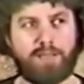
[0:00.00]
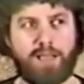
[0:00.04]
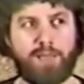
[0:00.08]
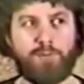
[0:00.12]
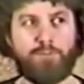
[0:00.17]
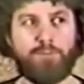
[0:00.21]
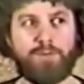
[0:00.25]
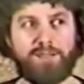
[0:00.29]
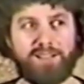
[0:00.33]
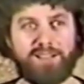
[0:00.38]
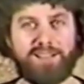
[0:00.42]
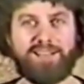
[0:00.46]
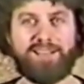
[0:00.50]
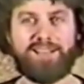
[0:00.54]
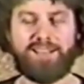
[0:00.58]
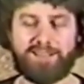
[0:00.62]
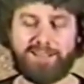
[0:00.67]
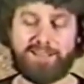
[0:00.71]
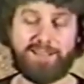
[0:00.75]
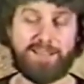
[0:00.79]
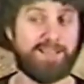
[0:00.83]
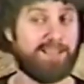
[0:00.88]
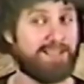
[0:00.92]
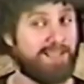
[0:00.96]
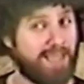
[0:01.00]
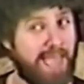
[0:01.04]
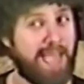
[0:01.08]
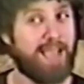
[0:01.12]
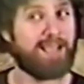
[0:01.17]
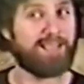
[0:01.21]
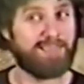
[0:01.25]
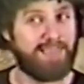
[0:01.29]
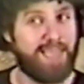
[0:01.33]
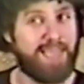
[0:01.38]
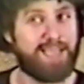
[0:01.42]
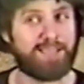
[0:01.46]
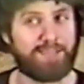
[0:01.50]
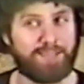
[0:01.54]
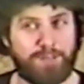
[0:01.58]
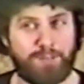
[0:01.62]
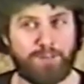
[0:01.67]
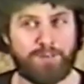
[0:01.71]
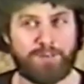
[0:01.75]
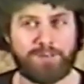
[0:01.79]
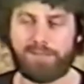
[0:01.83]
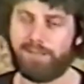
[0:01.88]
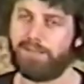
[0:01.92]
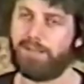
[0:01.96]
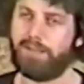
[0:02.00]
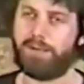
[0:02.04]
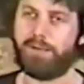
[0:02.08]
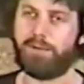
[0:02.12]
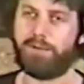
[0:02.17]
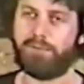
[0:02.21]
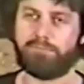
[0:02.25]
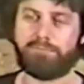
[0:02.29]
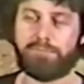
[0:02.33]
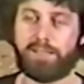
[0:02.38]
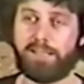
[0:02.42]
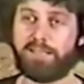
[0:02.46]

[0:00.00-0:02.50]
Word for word: I really need to act like you, and, you know,